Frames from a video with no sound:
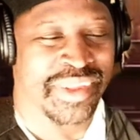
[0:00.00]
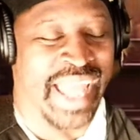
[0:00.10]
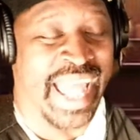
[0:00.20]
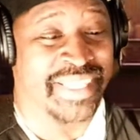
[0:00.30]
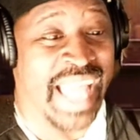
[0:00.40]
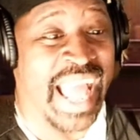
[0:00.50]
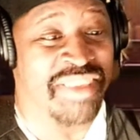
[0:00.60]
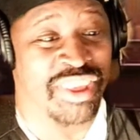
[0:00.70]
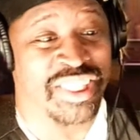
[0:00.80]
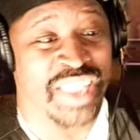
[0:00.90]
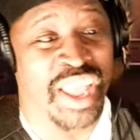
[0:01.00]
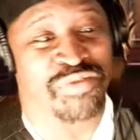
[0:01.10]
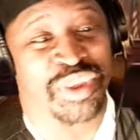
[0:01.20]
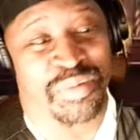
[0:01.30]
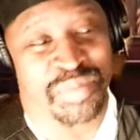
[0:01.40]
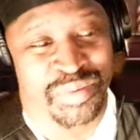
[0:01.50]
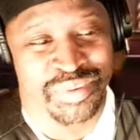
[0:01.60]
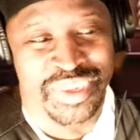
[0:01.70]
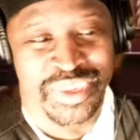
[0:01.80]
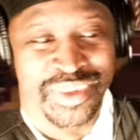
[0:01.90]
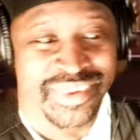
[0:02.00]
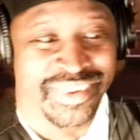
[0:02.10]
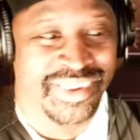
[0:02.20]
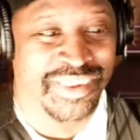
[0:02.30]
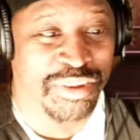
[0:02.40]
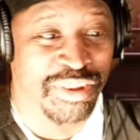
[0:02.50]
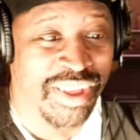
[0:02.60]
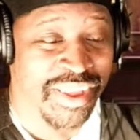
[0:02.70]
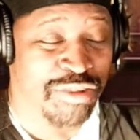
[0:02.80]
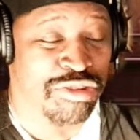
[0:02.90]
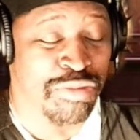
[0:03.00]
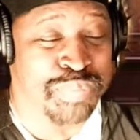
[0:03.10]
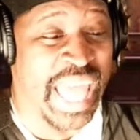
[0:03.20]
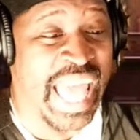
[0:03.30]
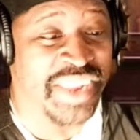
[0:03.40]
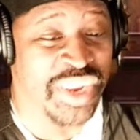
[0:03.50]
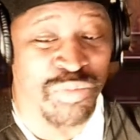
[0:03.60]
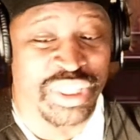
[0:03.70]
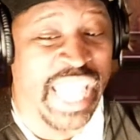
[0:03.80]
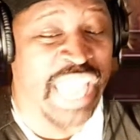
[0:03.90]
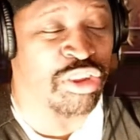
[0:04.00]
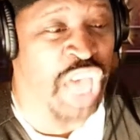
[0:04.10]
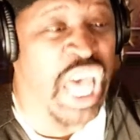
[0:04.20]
After I just left him supplying him with that